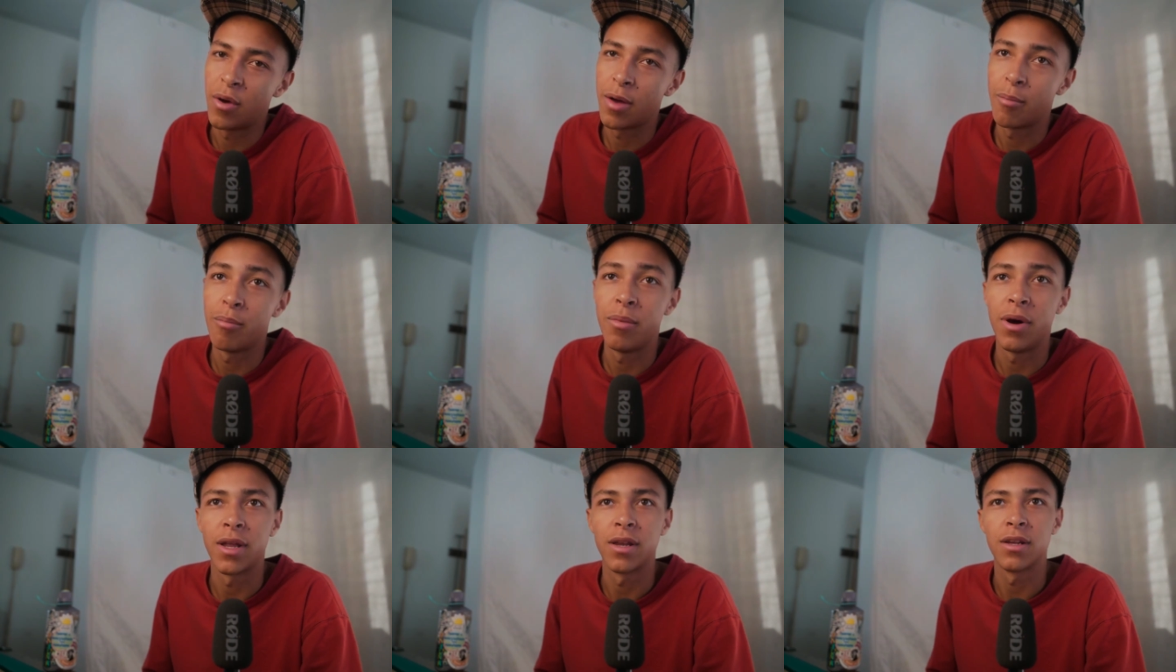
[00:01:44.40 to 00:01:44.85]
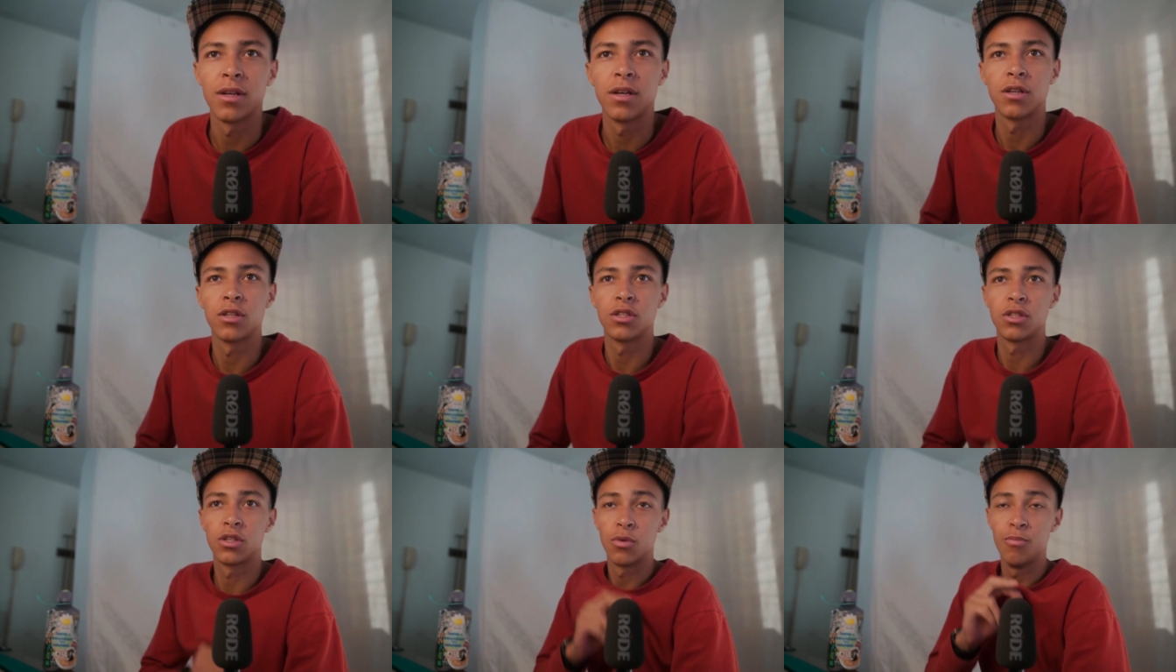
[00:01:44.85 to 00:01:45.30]
But
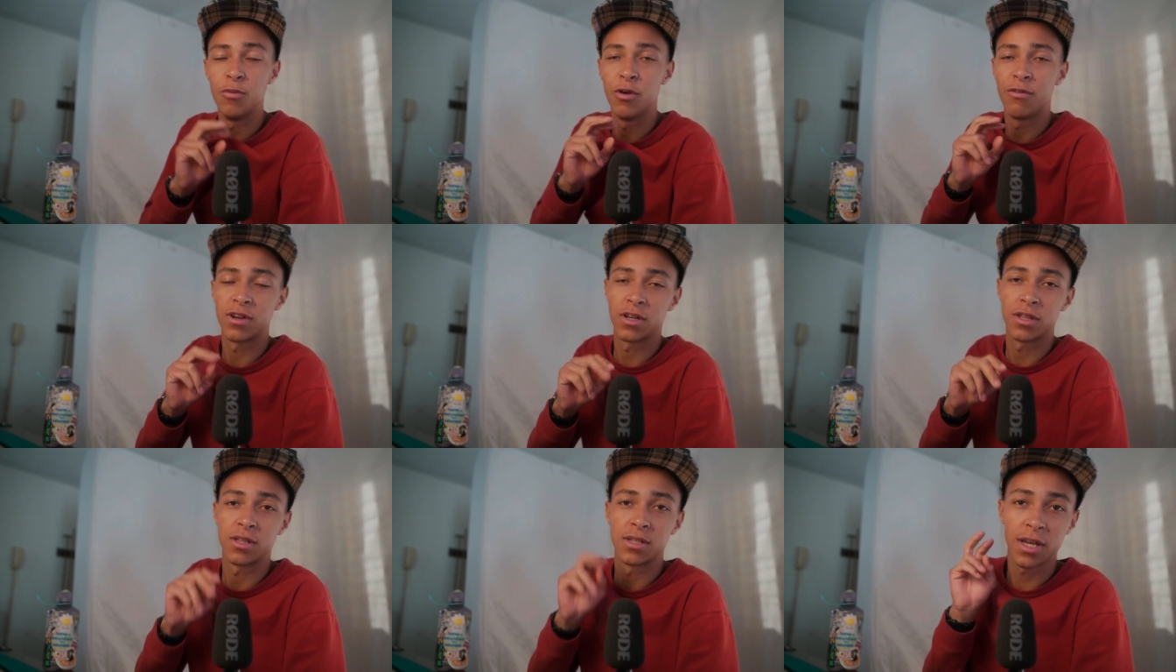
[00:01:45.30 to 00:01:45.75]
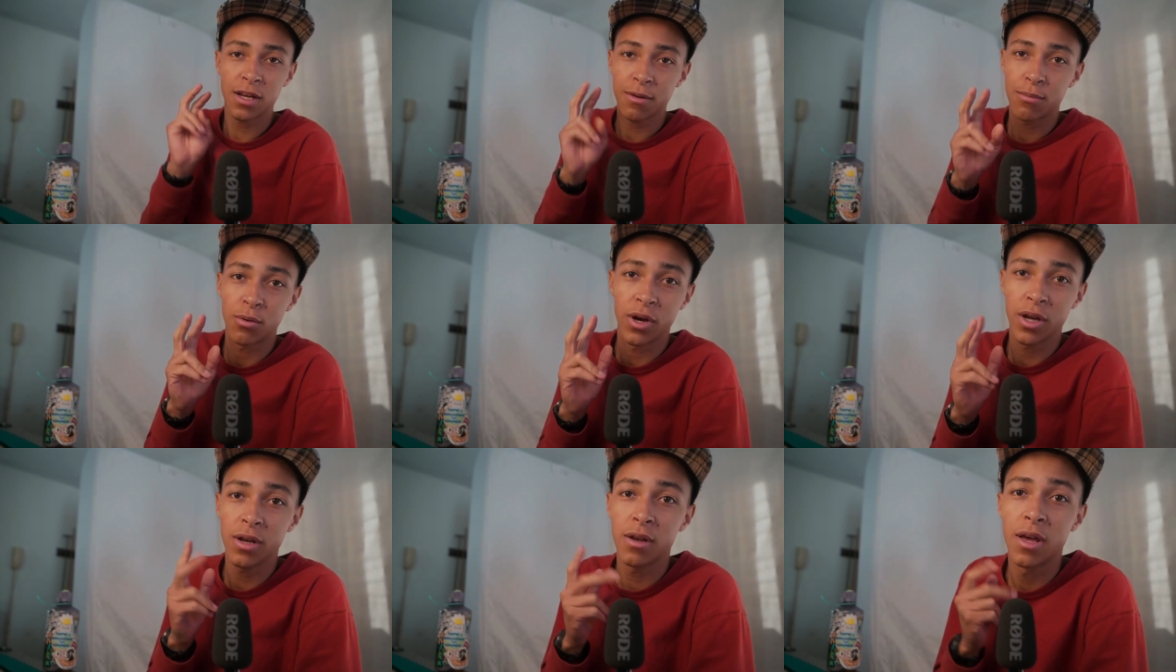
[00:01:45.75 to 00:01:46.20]
to move on to the second
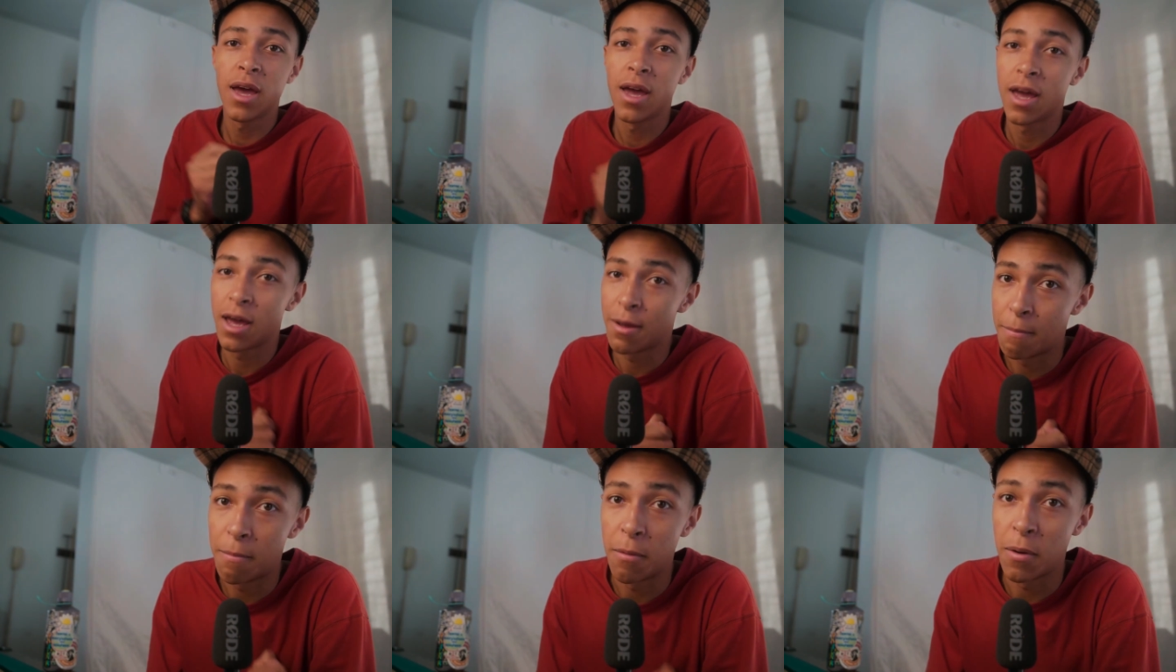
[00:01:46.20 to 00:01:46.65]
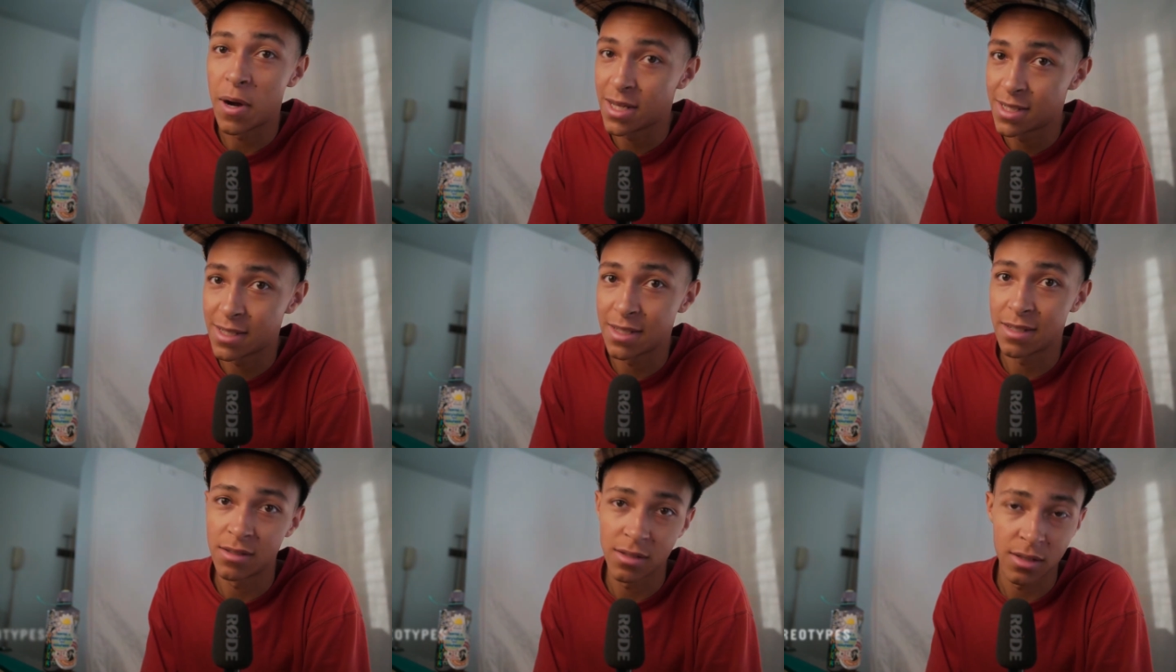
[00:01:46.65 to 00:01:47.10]
point,
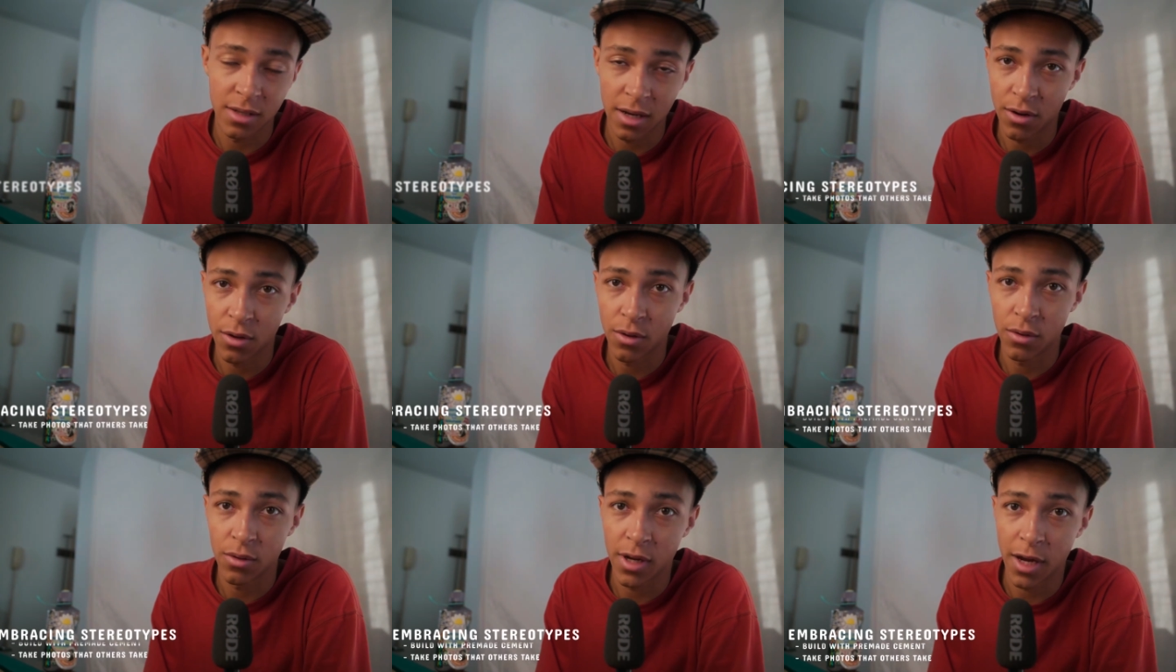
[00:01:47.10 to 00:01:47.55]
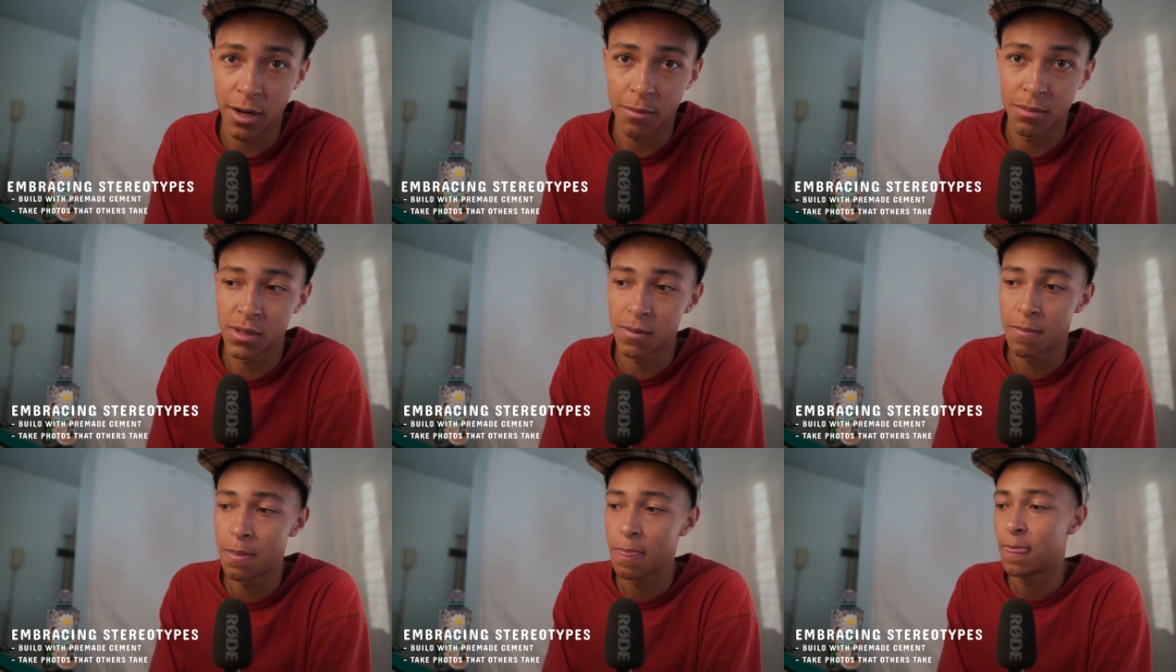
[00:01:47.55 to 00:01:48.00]
embracing
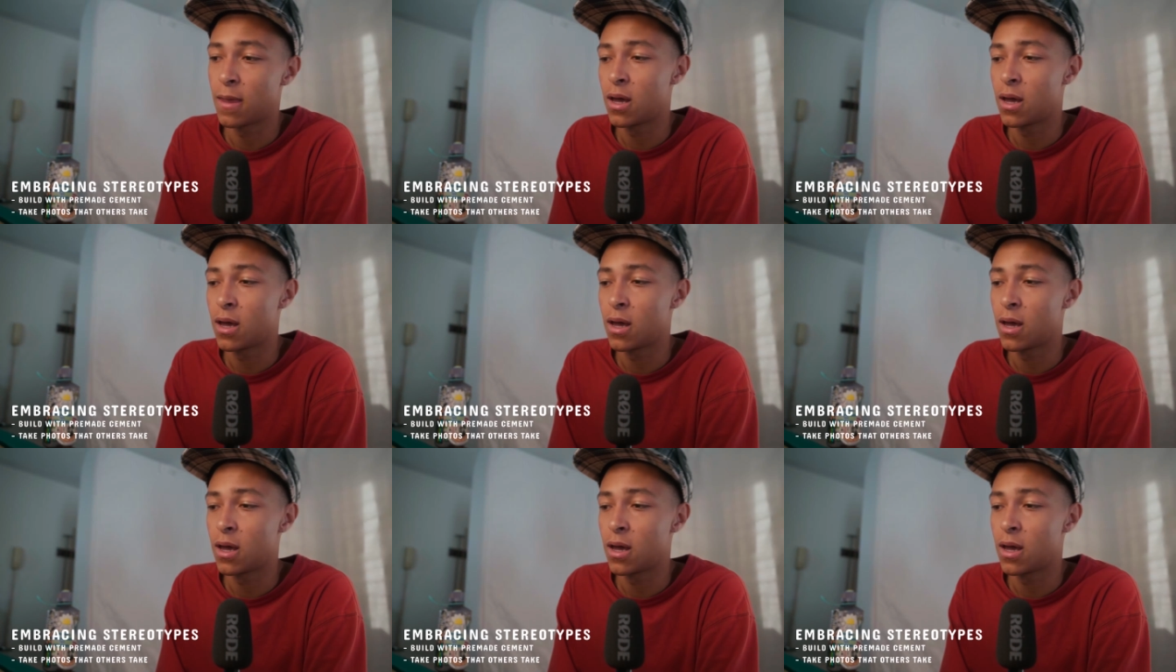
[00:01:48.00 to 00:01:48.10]
stereotypes.